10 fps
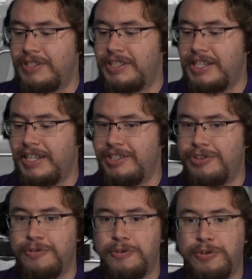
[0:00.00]

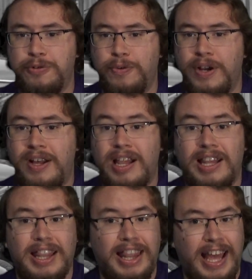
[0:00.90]
cities due to
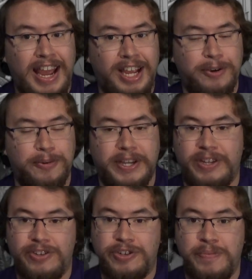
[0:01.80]

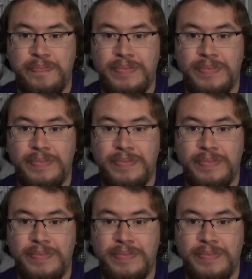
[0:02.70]
language,